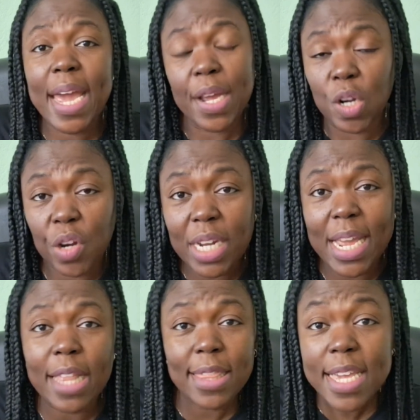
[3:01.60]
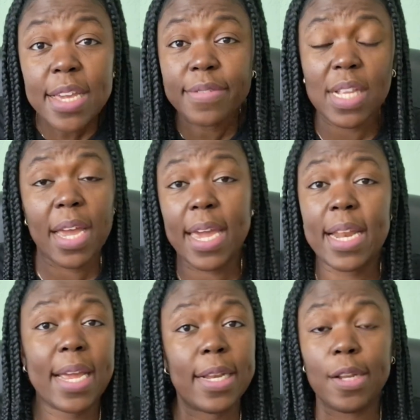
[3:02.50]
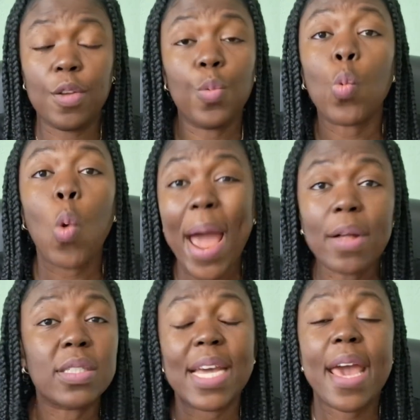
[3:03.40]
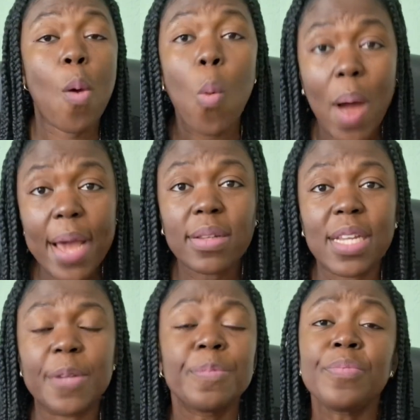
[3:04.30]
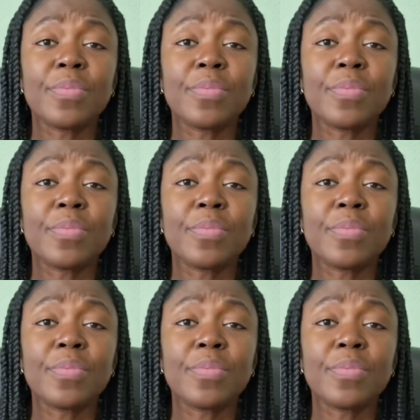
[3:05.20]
and greedier. Thieves are getting wilder and wilder.